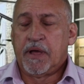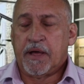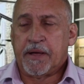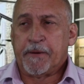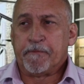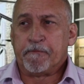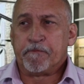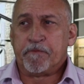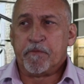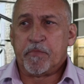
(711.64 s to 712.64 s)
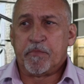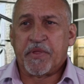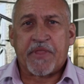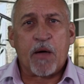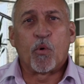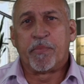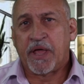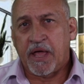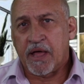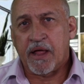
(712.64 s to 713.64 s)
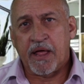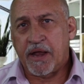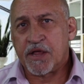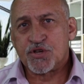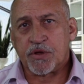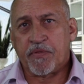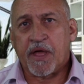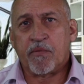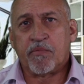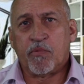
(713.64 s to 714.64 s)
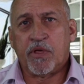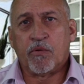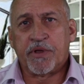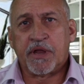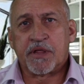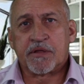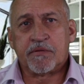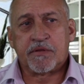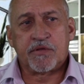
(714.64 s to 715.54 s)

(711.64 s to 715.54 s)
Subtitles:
But that will be an issue that you'll need